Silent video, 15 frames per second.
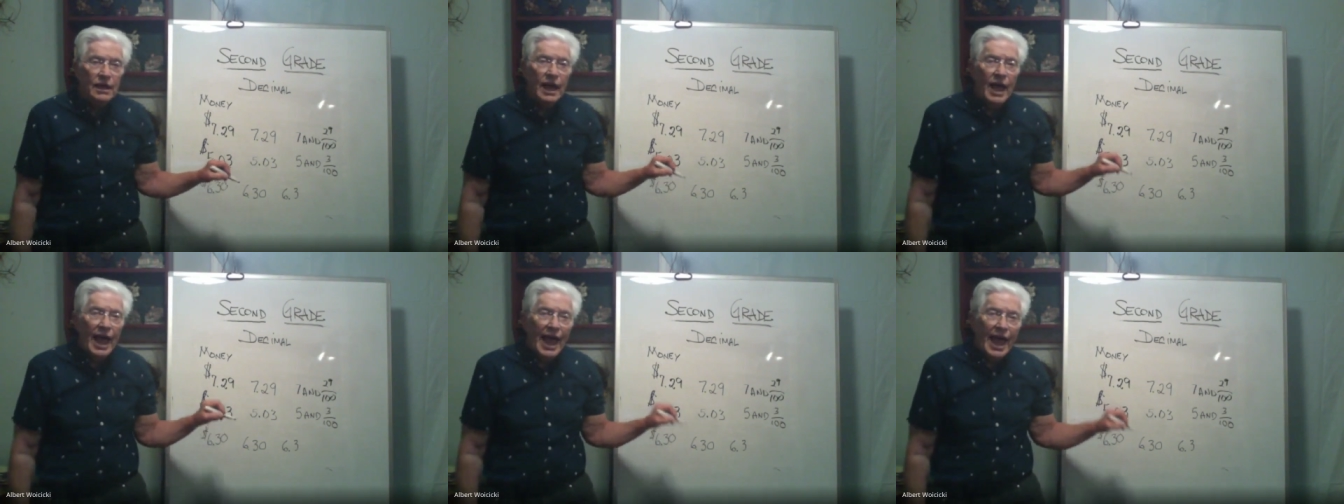
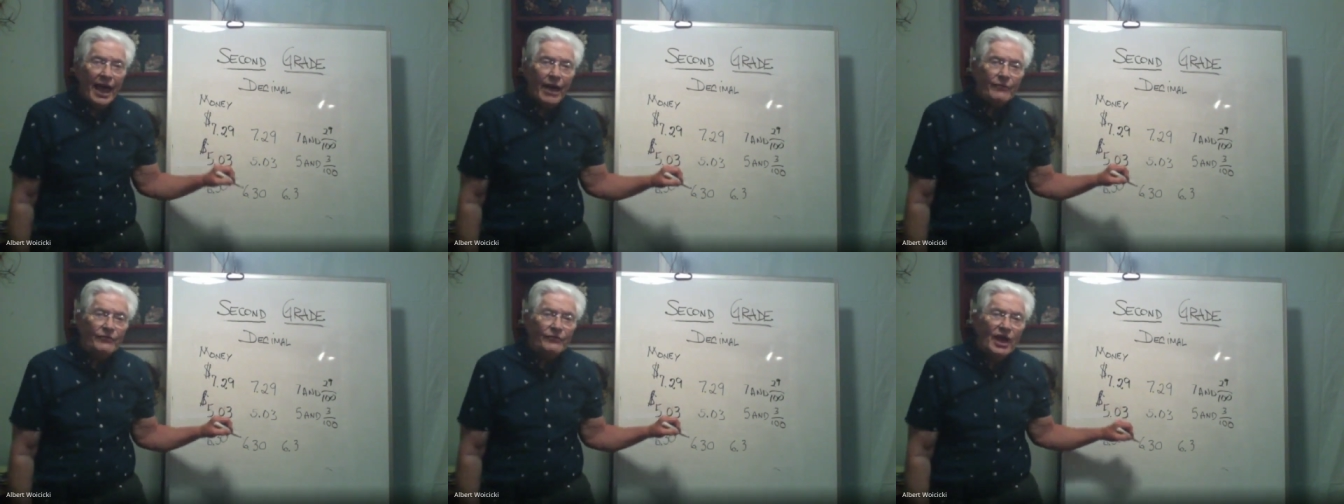
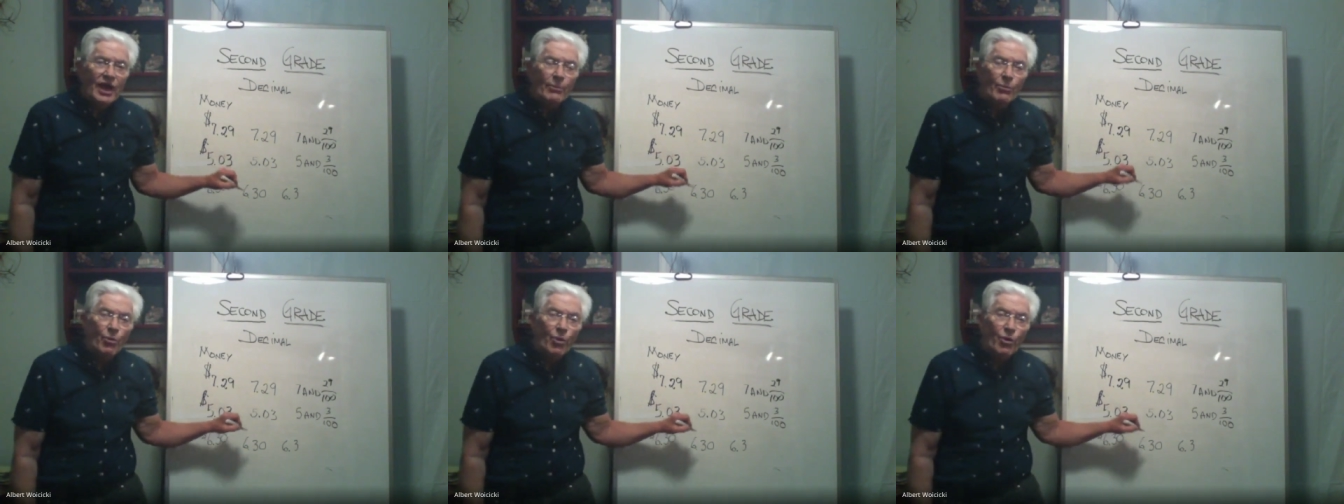have
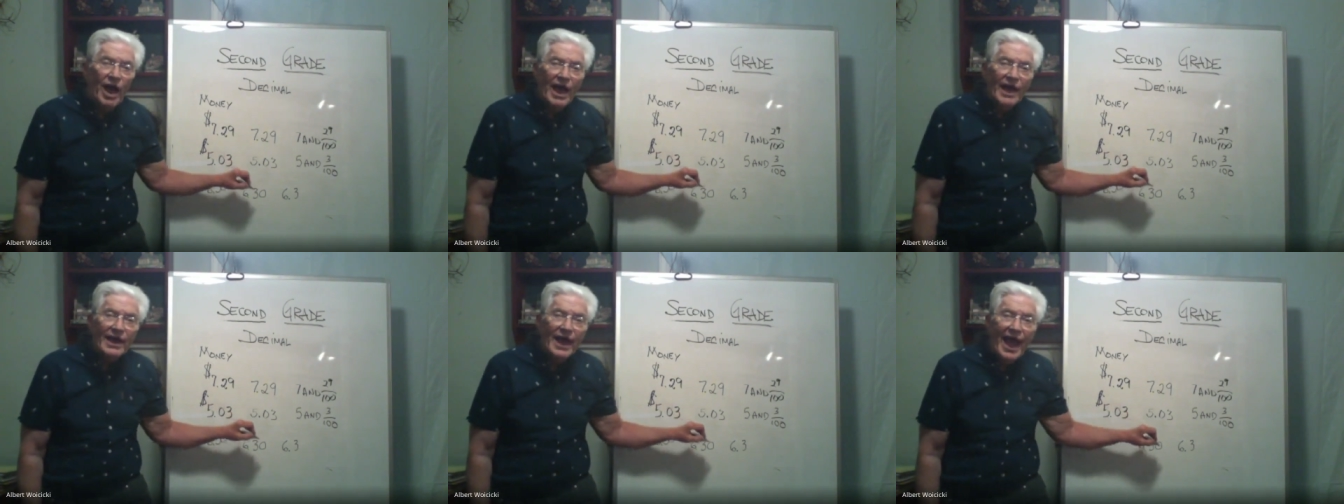them
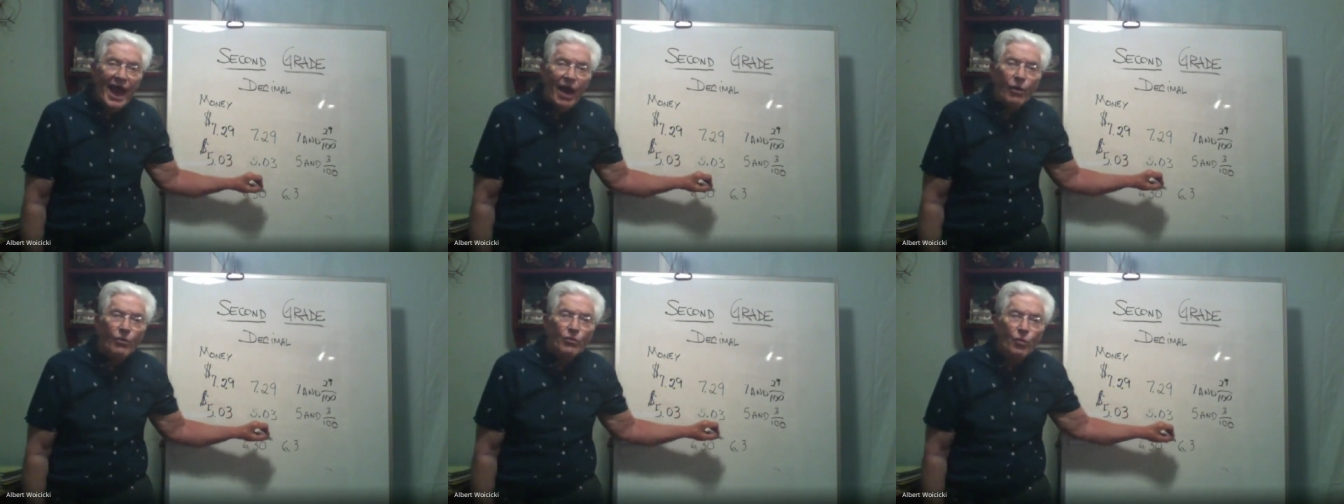write
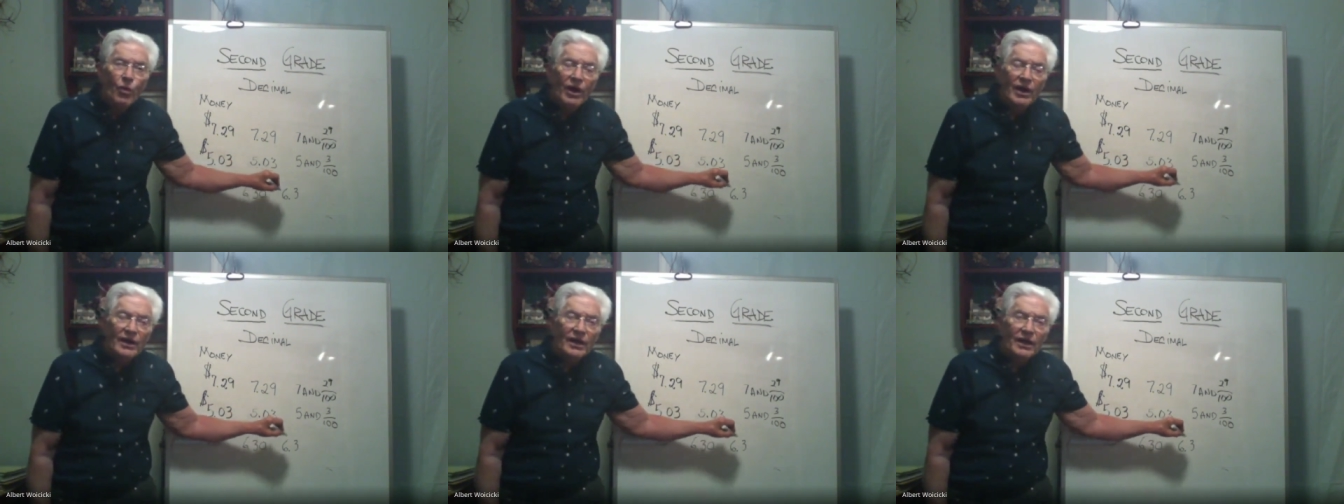out
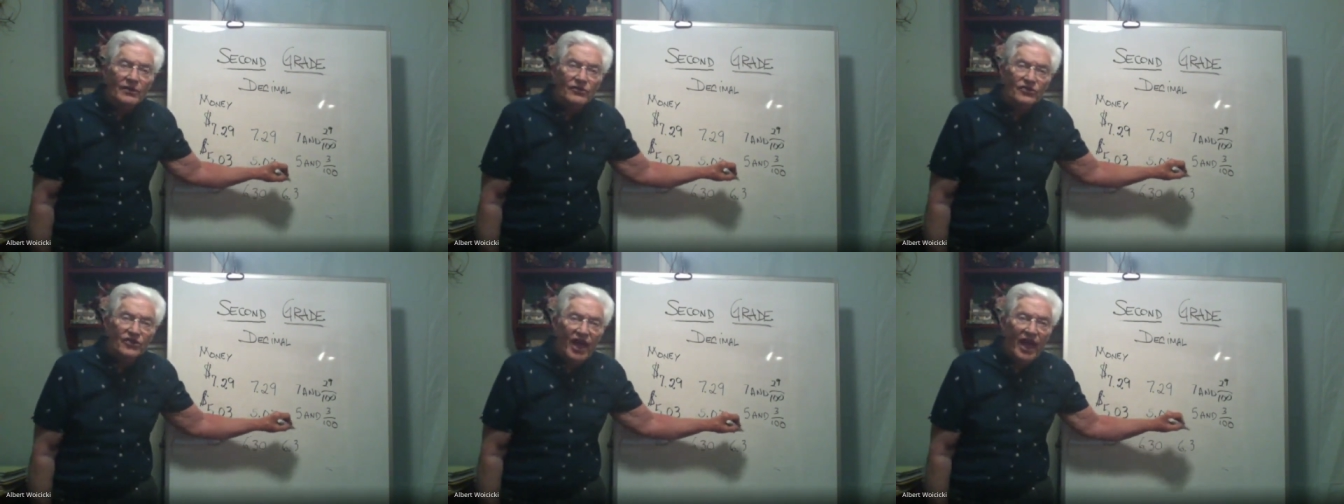what it
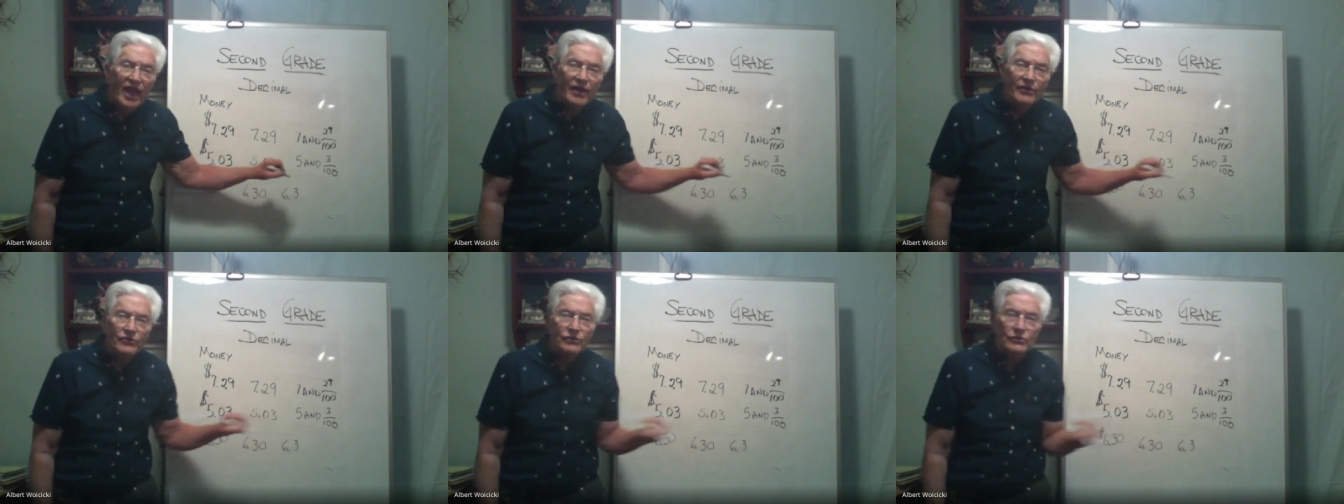
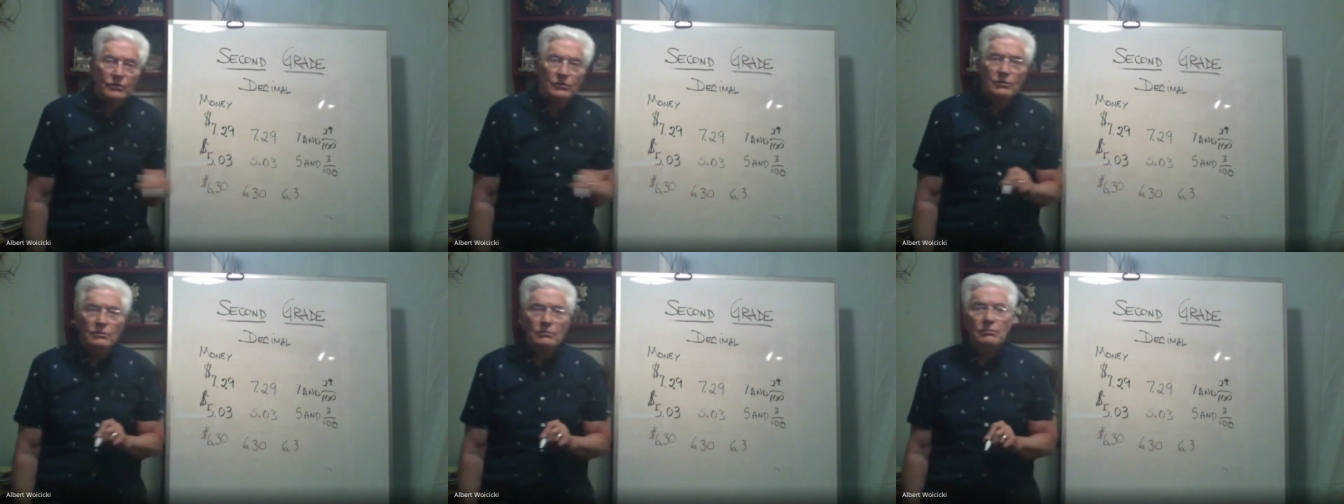says.
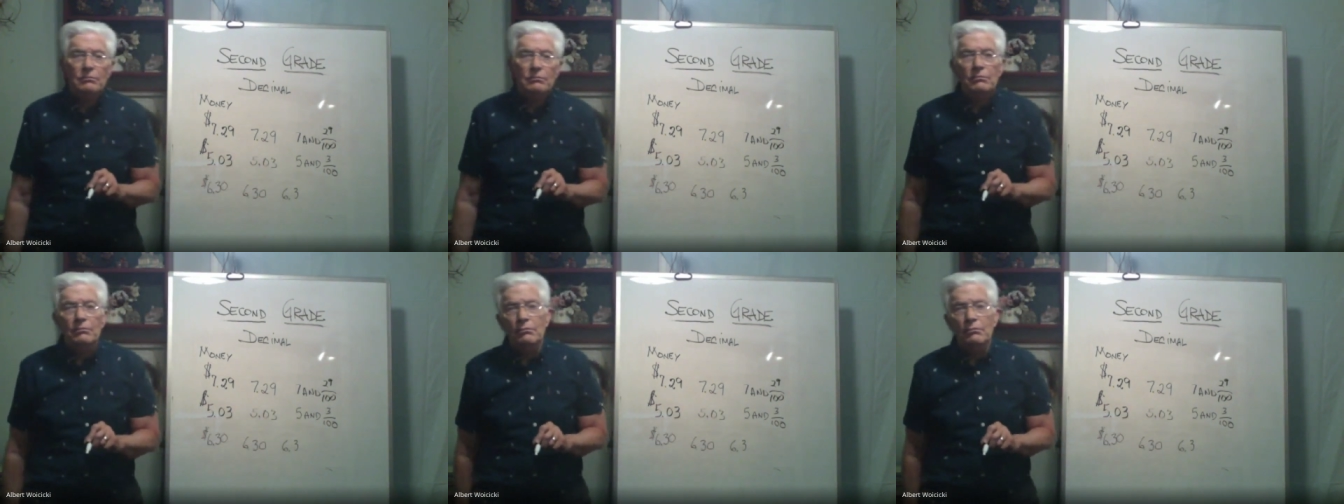
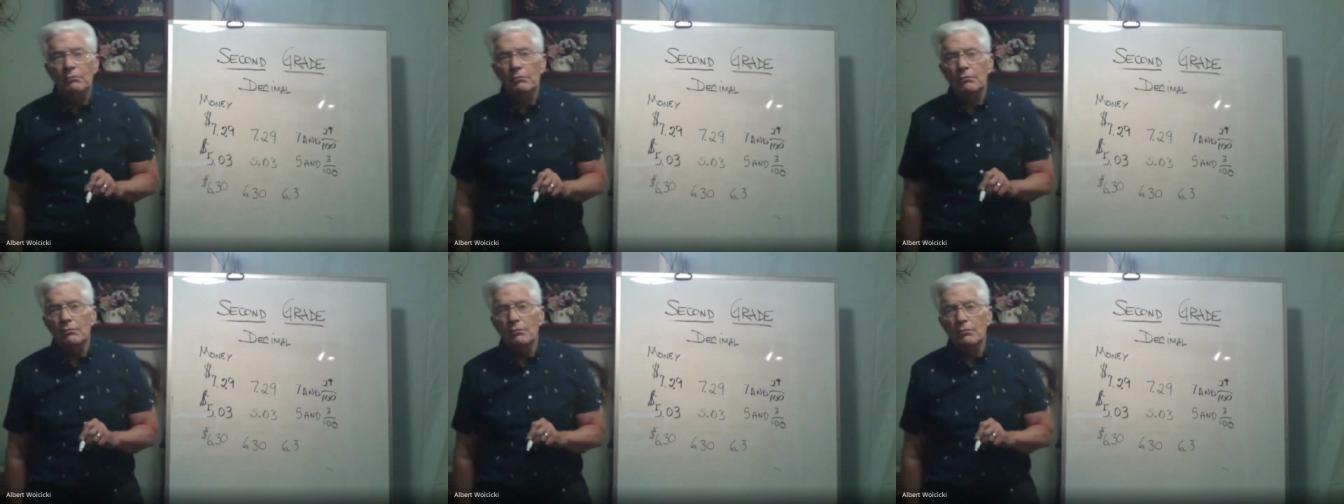
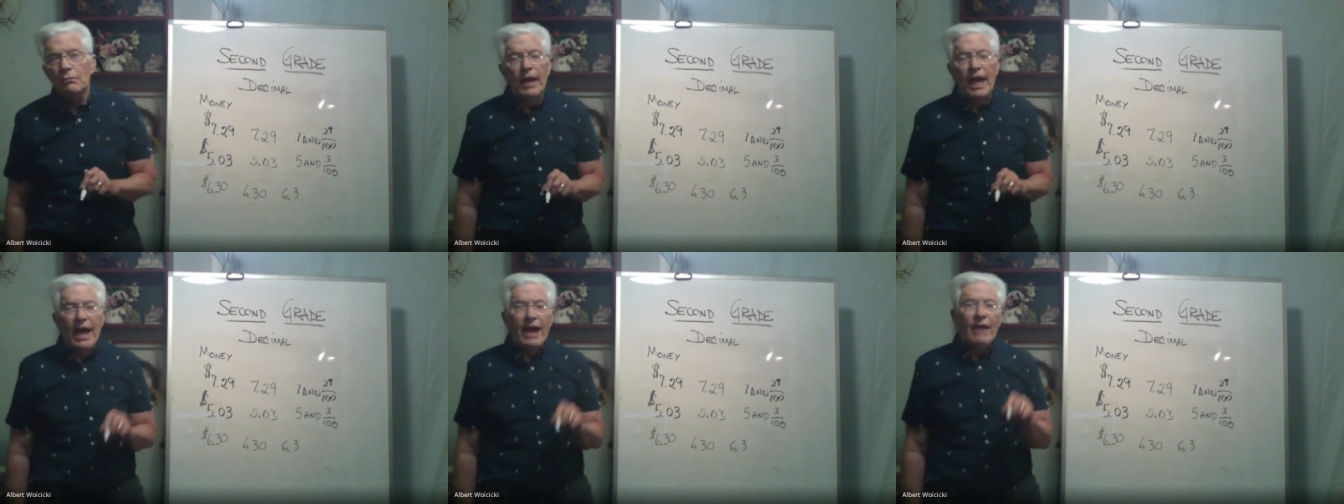
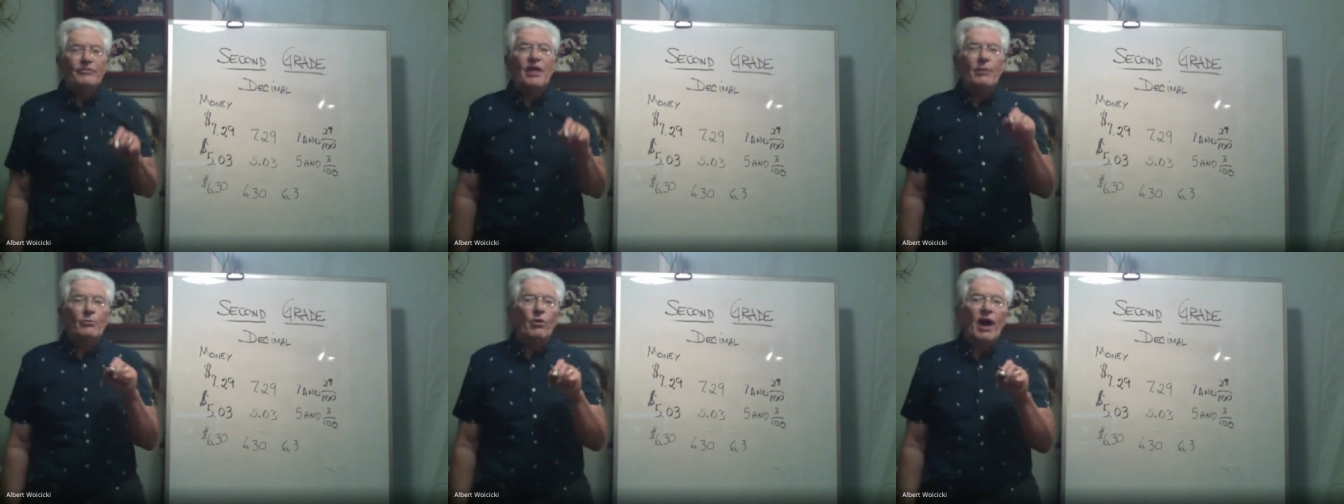Have
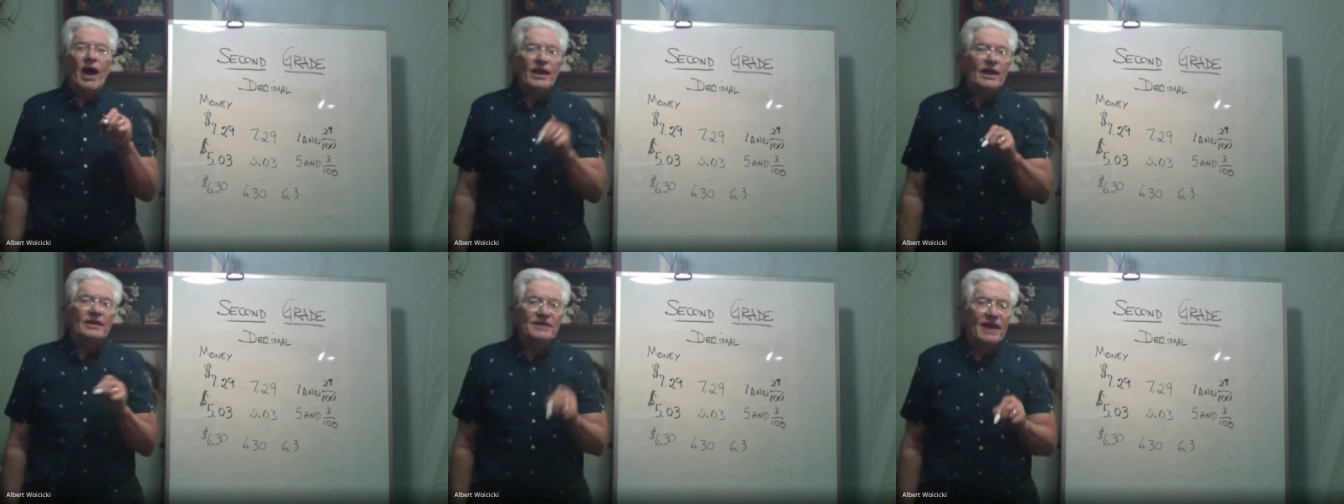them
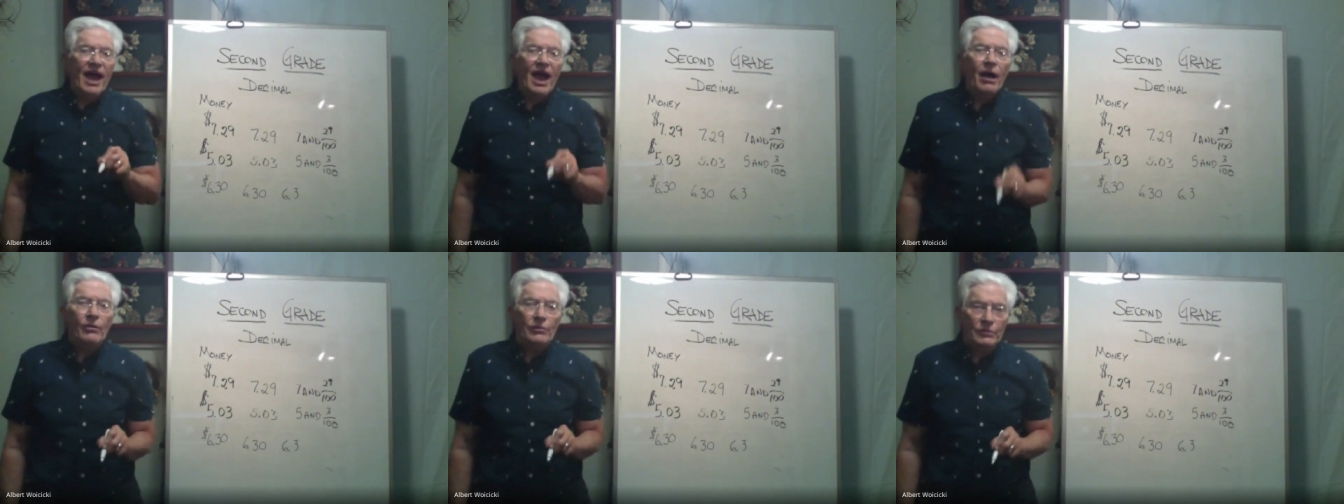write it
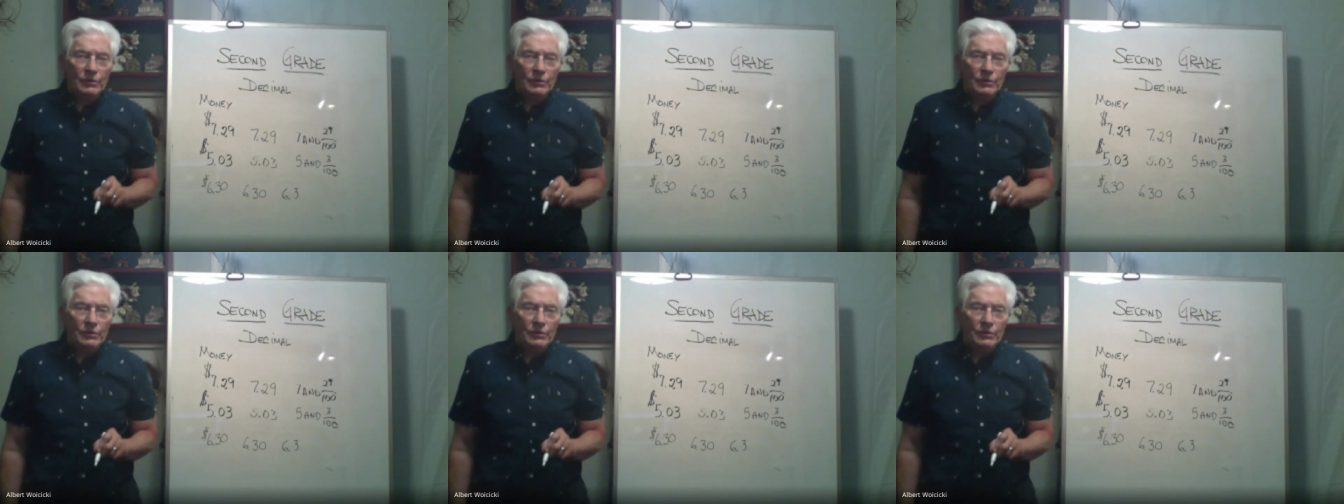down.